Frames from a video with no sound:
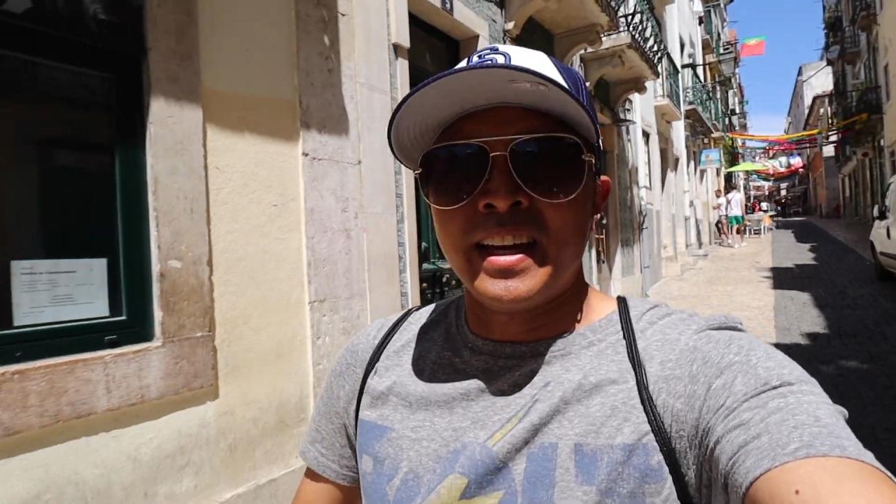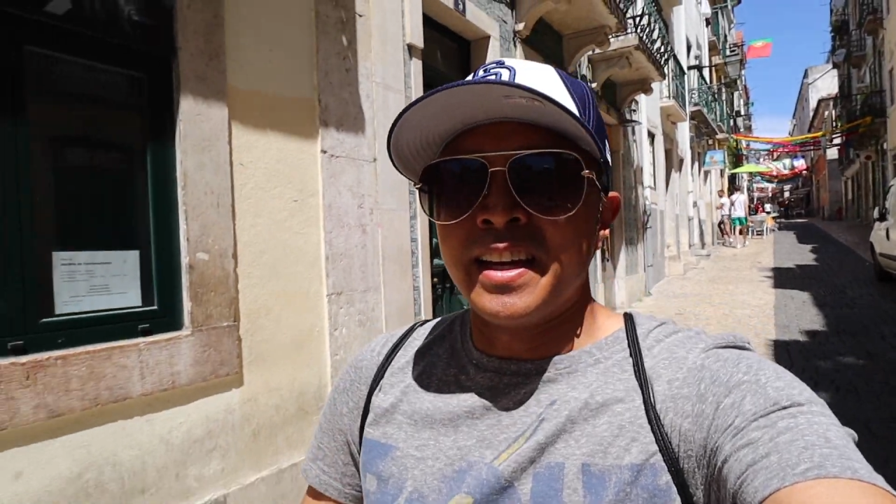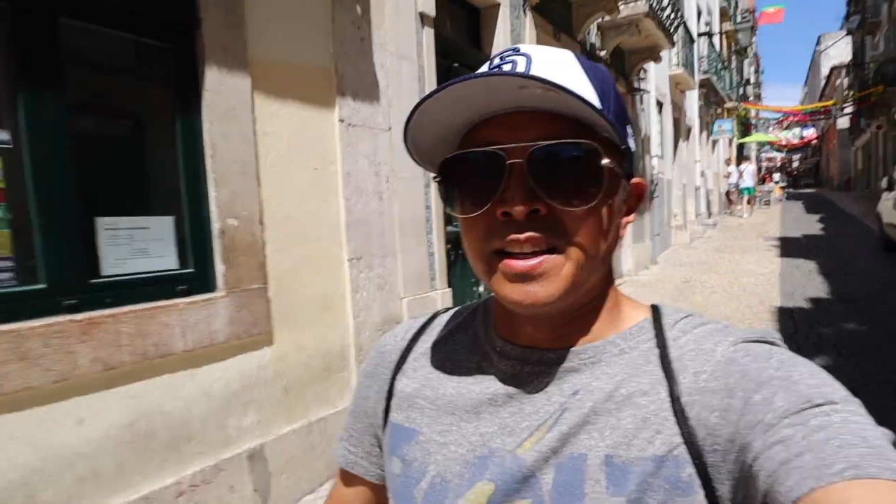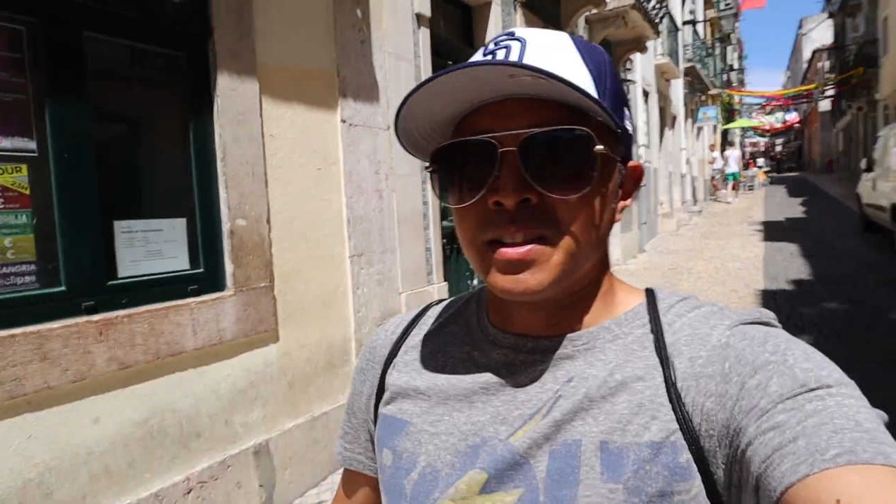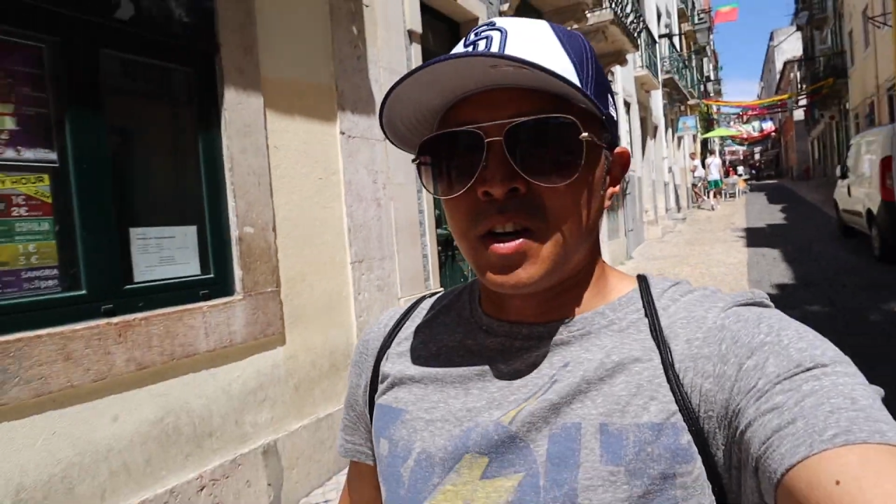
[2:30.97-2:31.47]

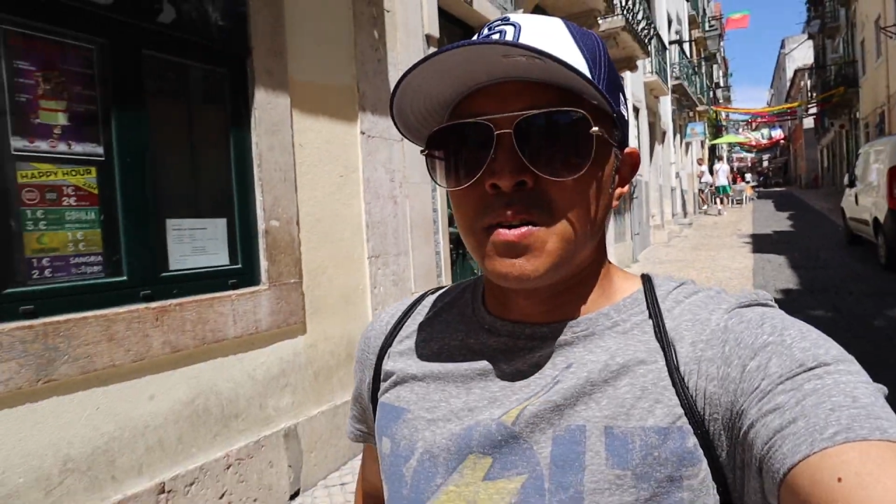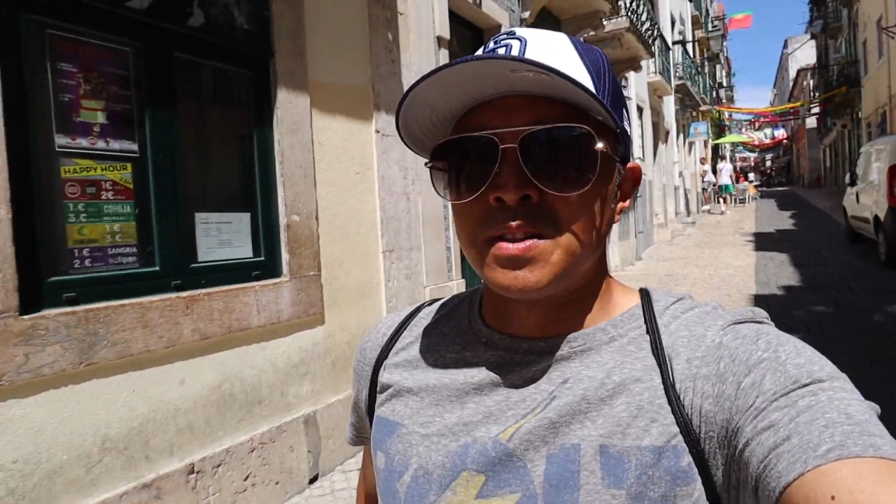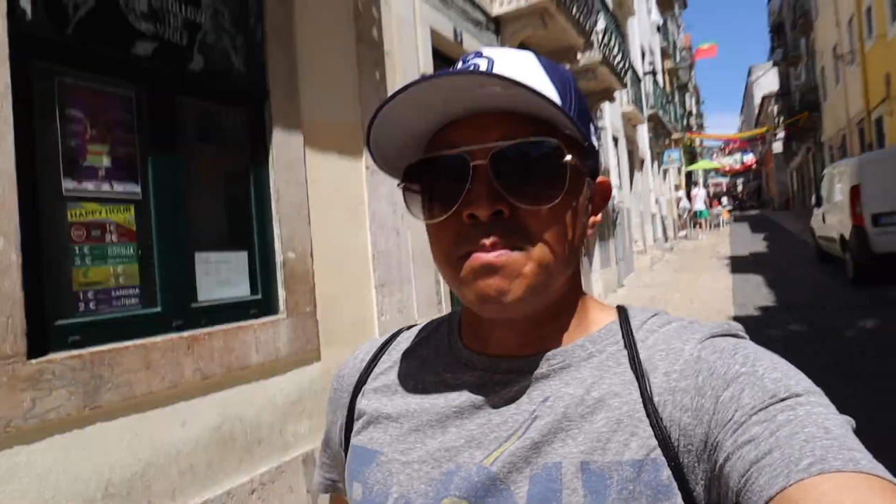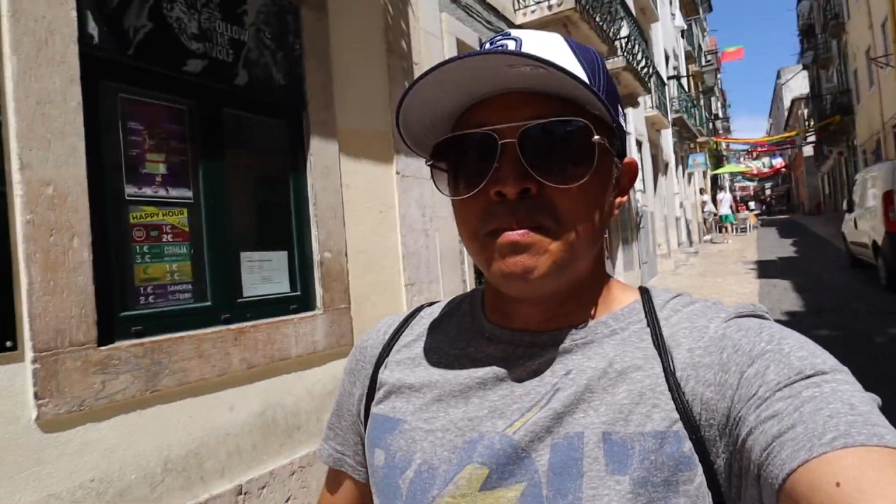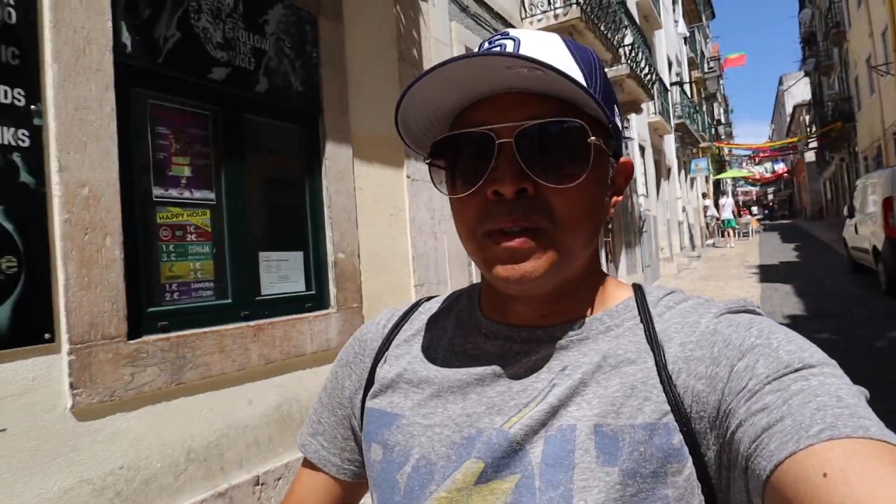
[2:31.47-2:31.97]
and it's
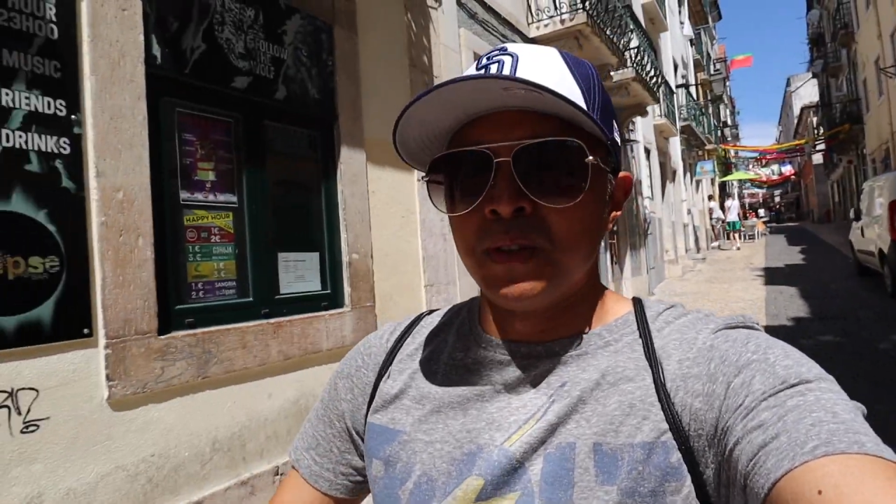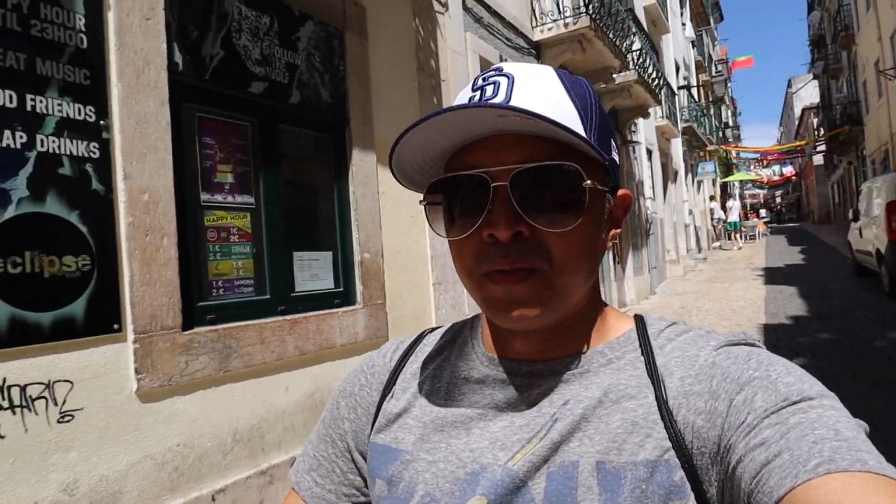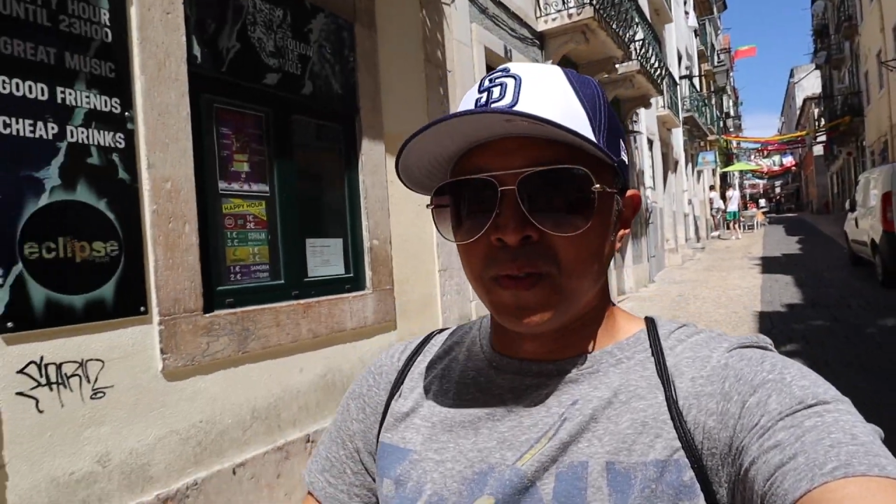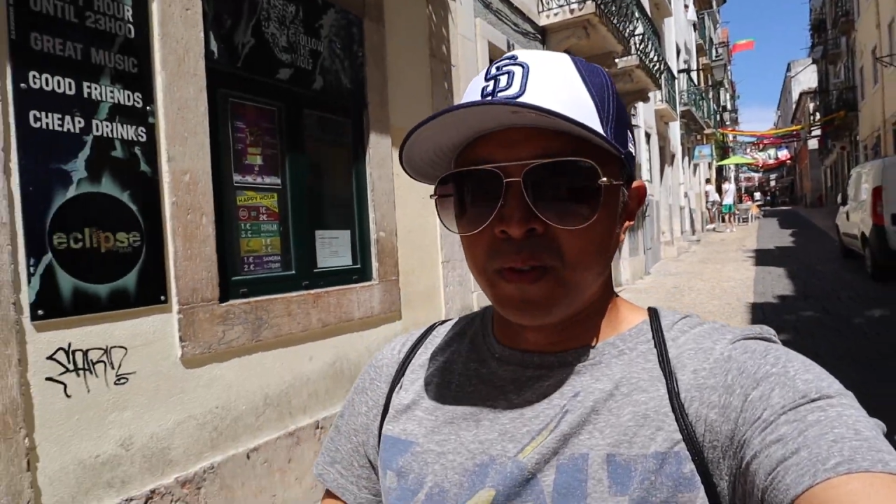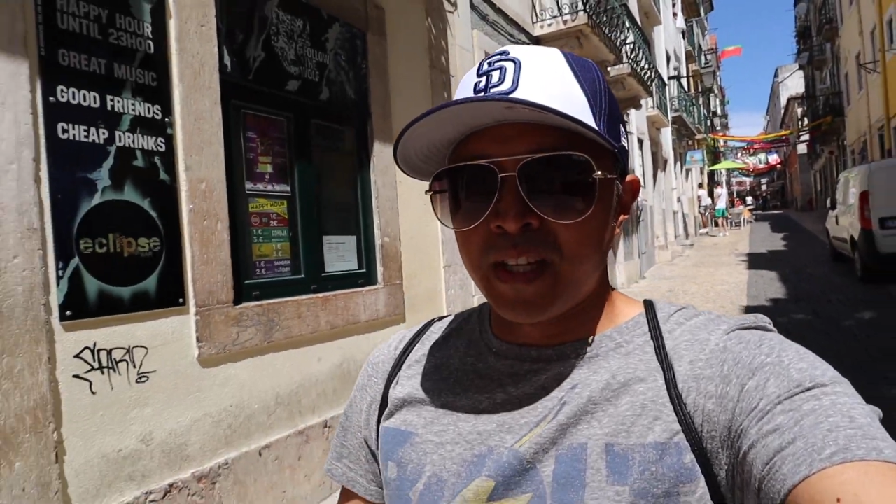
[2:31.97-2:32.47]
always a beautiful